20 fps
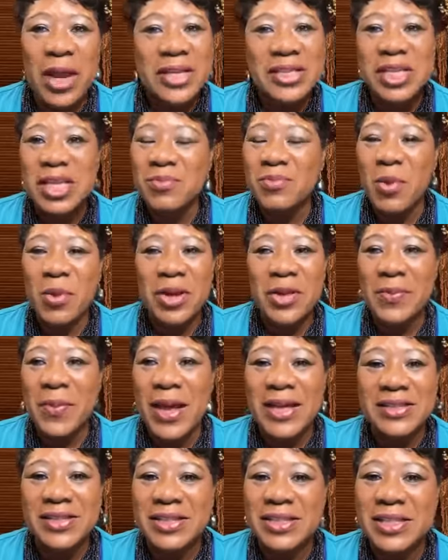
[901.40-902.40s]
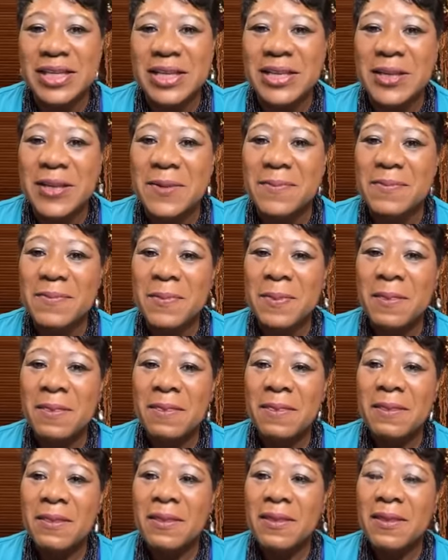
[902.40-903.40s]
crazy. Good morning, Pastor Didi.
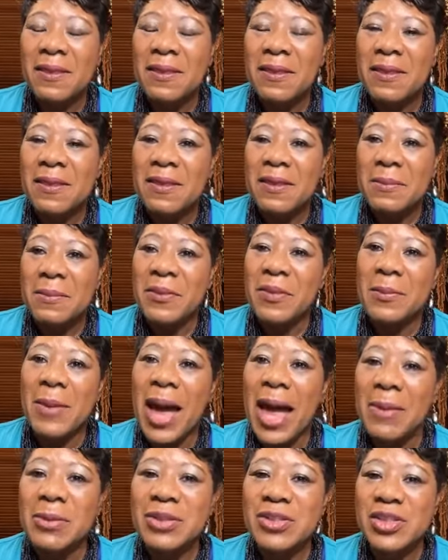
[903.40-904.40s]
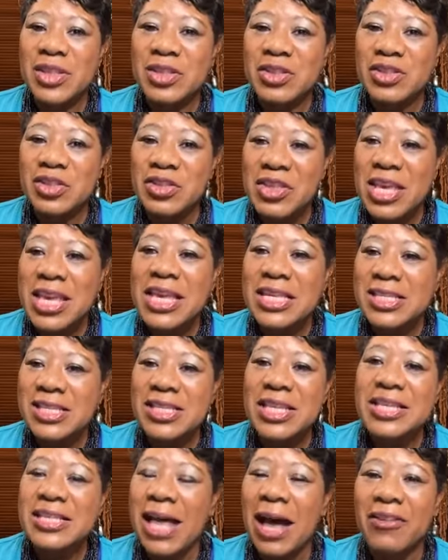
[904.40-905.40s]
But the Bible says, These
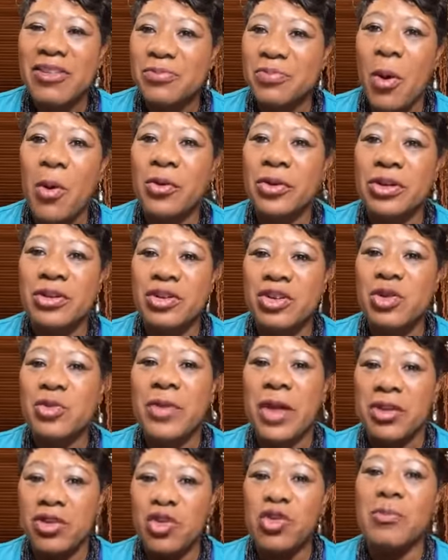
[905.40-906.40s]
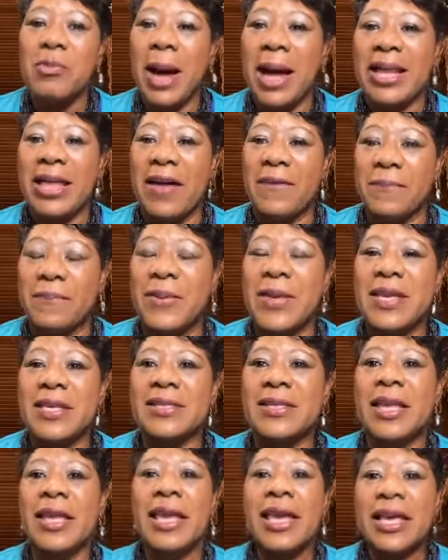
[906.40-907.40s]
things I've spoken to you that you might have
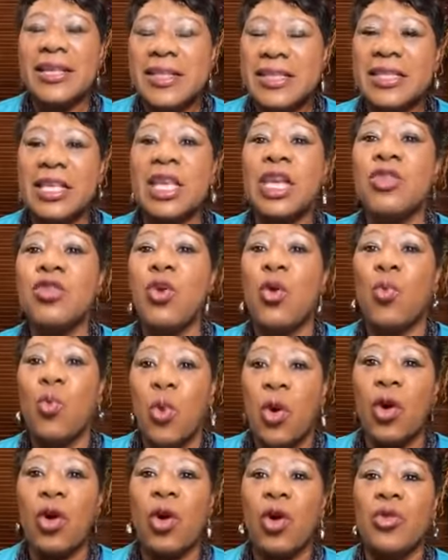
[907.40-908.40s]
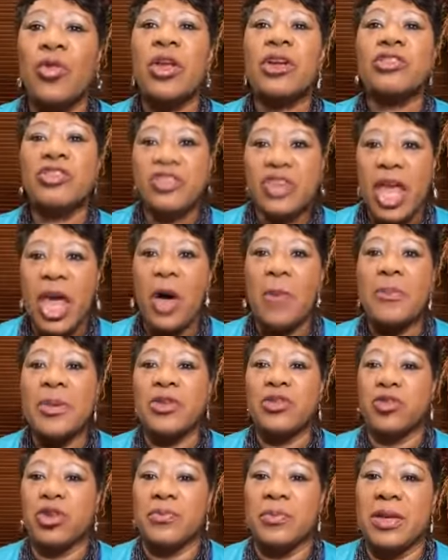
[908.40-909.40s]
peace. It says, In the world there shall
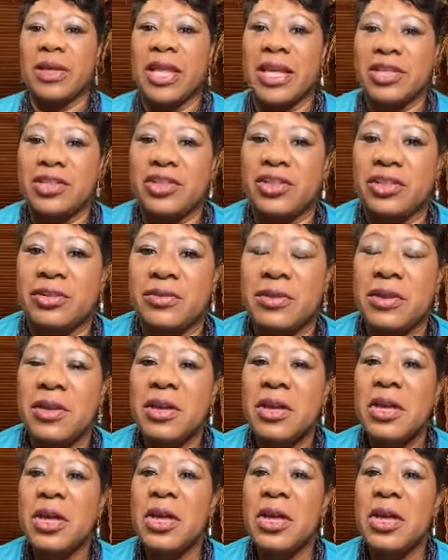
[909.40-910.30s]
be tribulation.